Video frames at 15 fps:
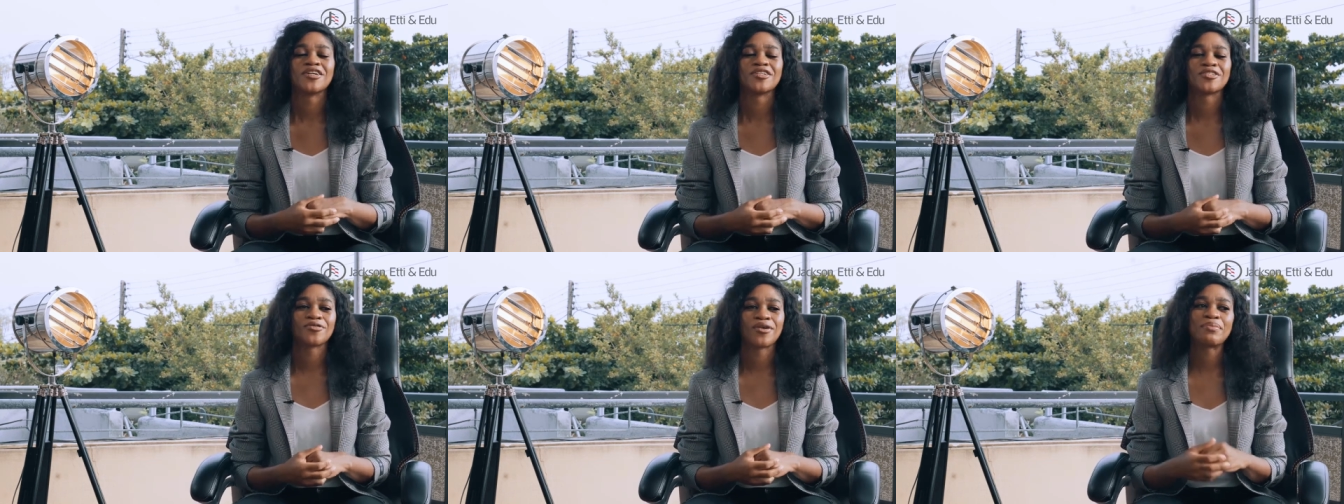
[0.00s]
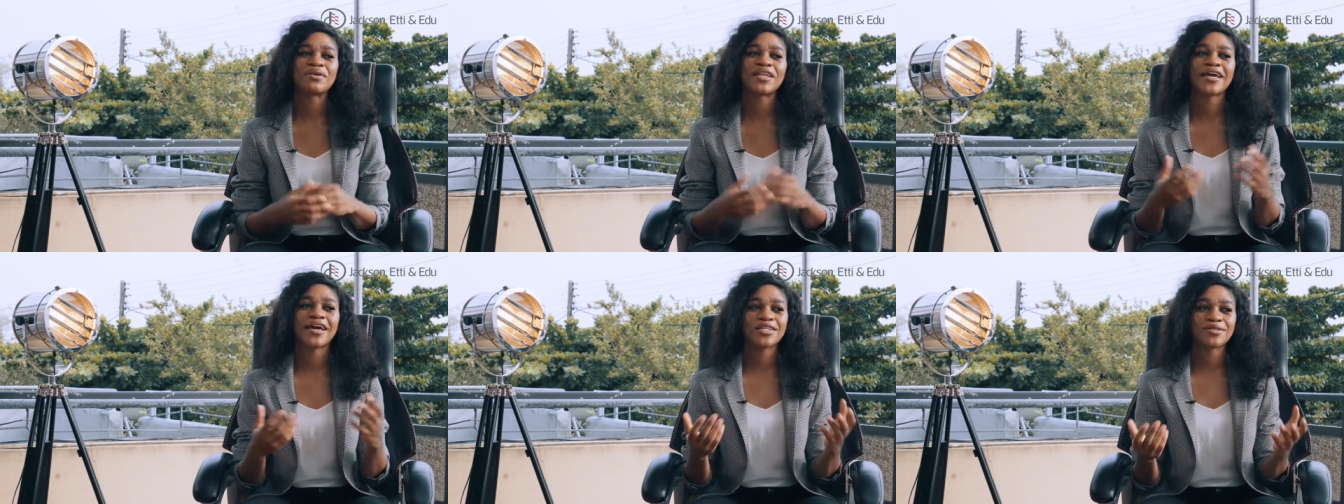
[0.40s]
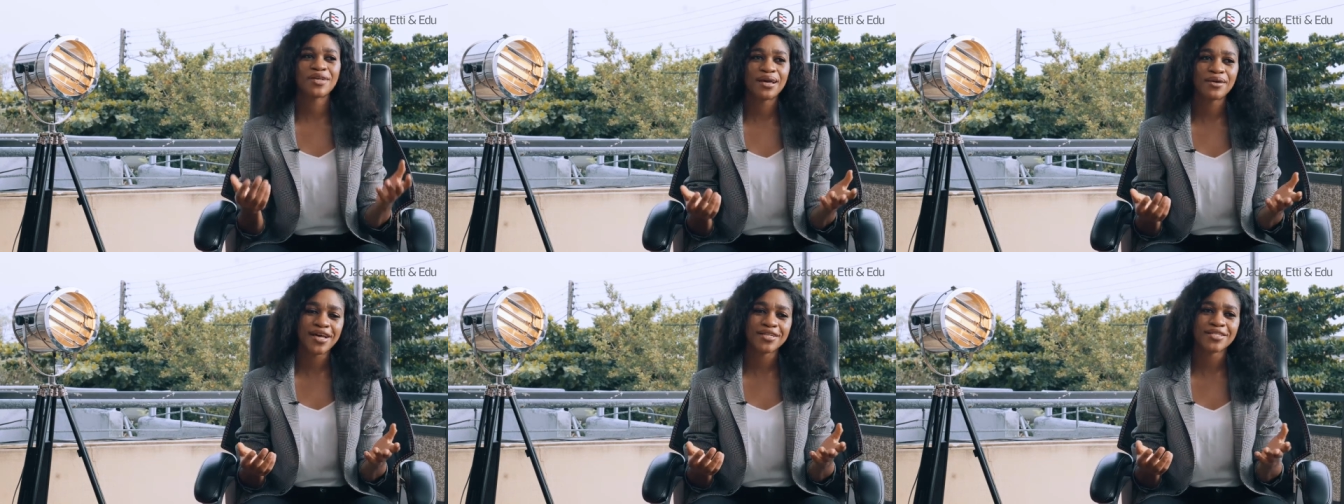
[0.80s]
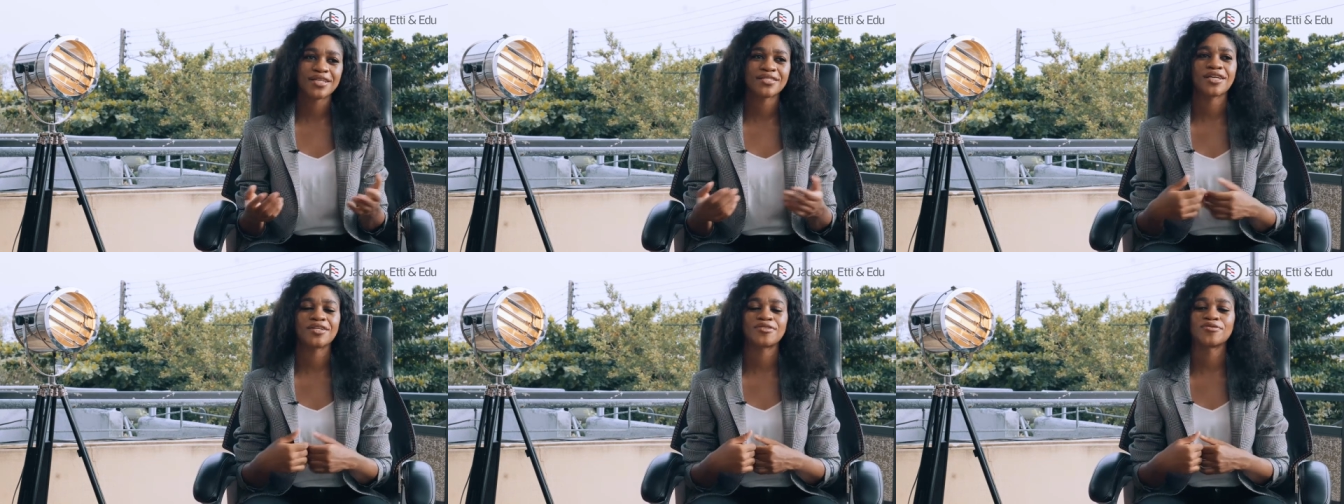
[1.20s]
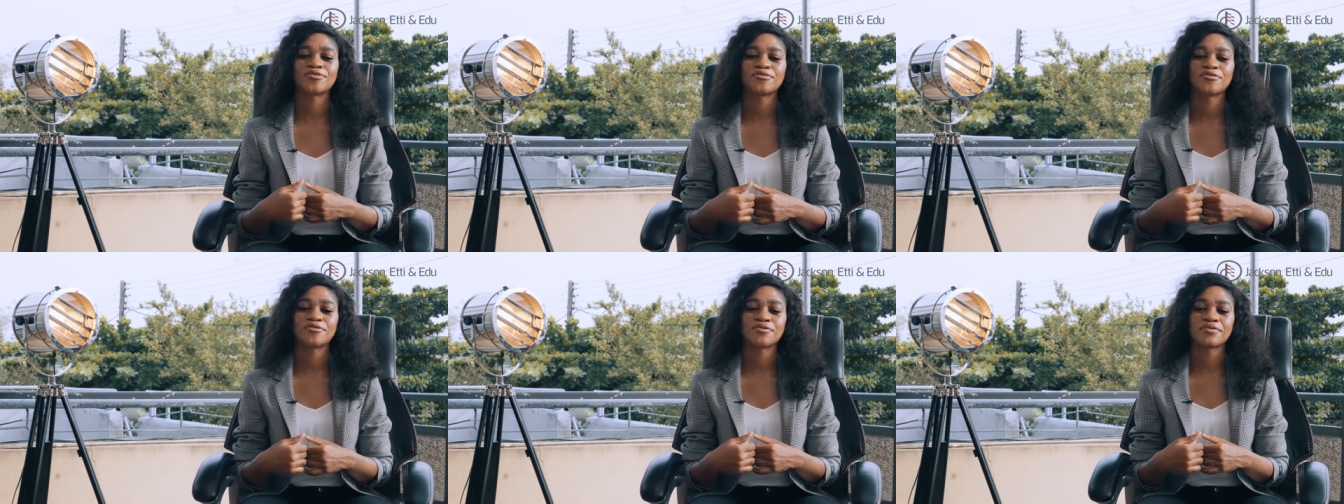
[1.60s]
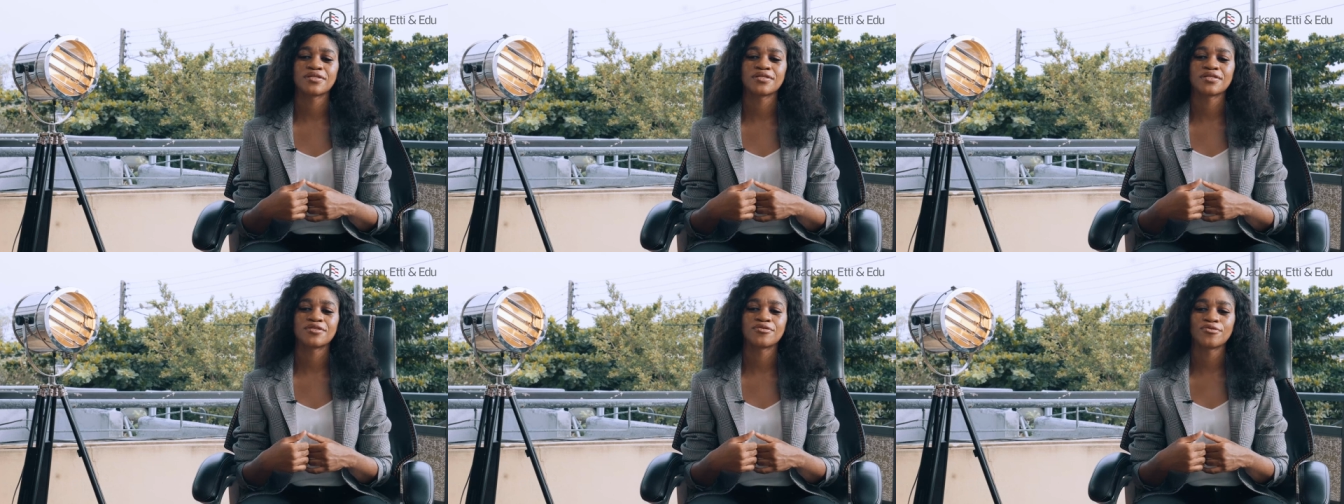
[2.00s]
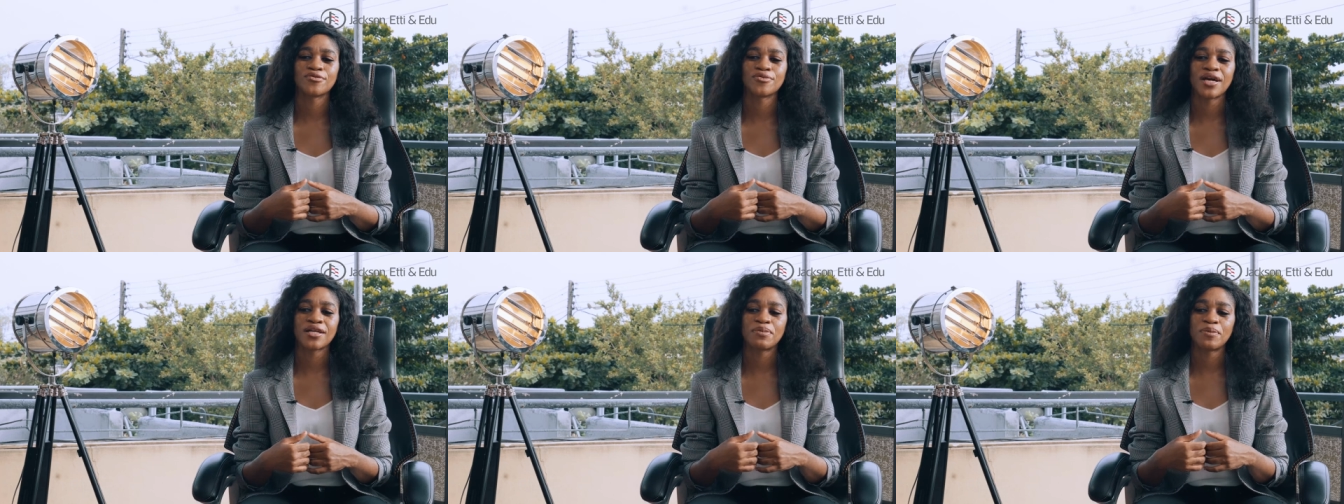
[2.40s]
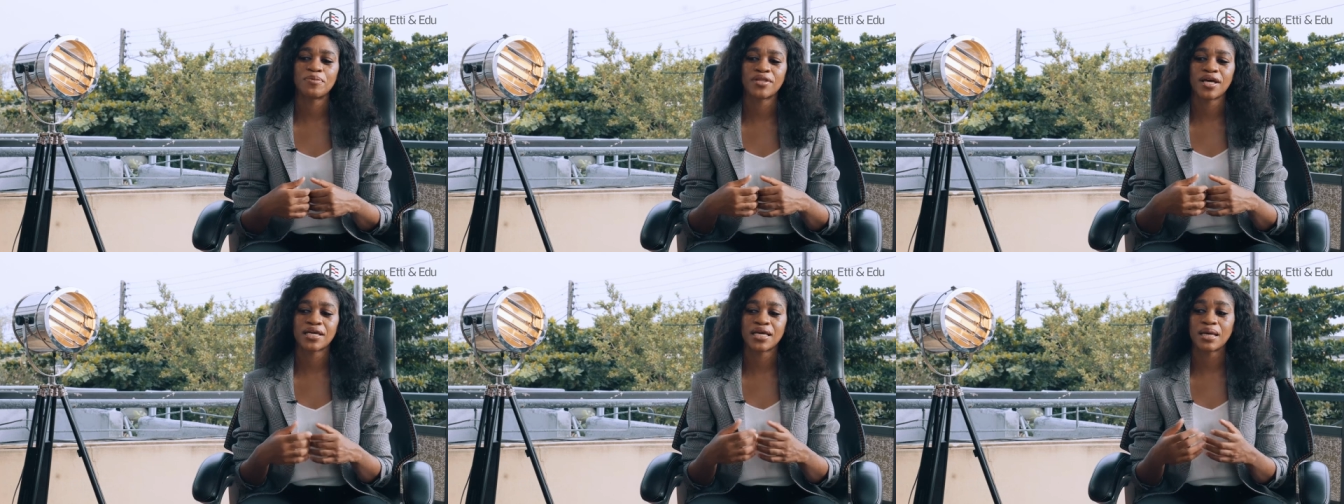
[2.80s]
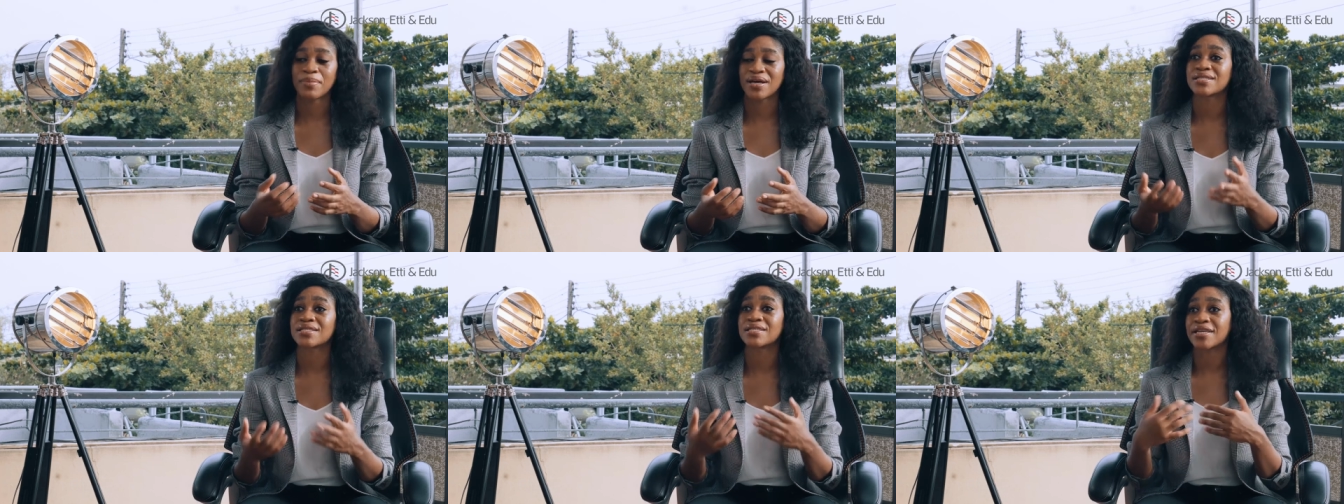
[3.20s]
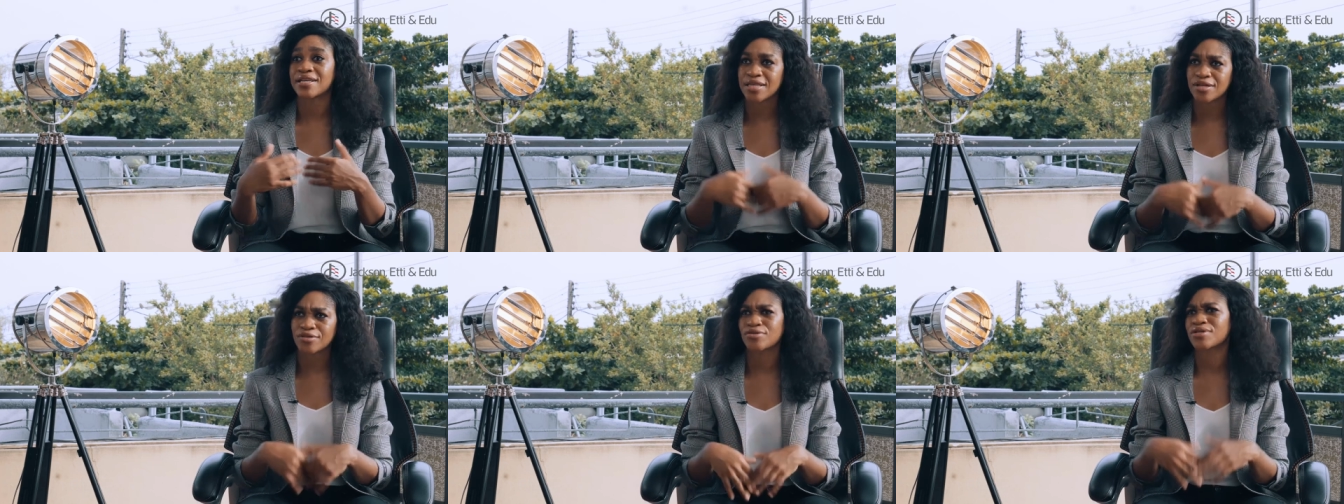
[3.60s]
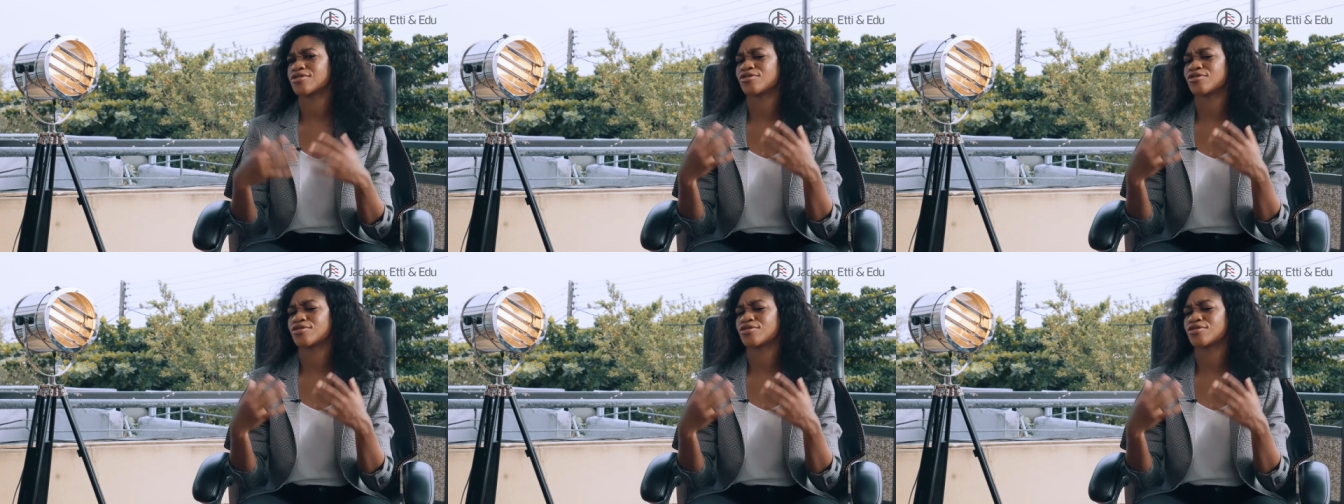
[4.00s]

So, I guess we had guys that said, we had people that came as syndicates and said, okay,